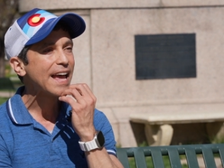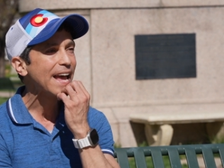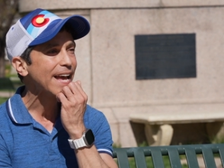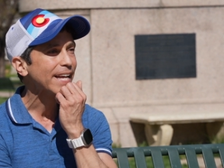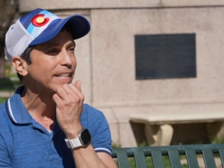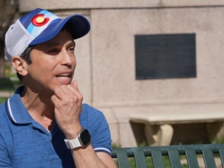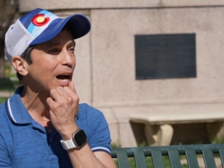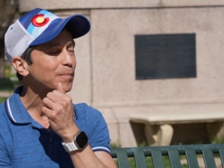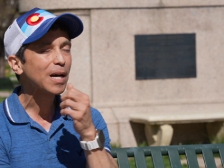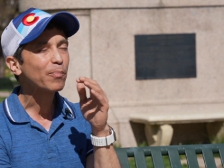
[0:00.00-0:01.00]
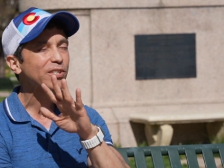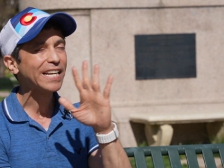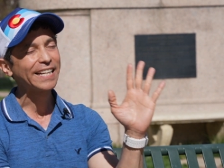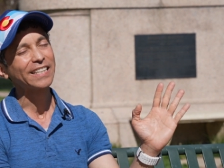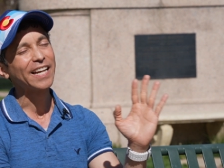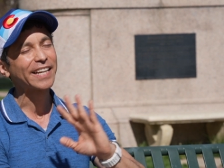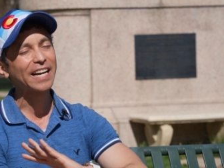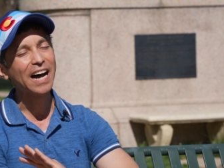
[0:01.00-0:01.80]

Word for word: And I'm not pretending like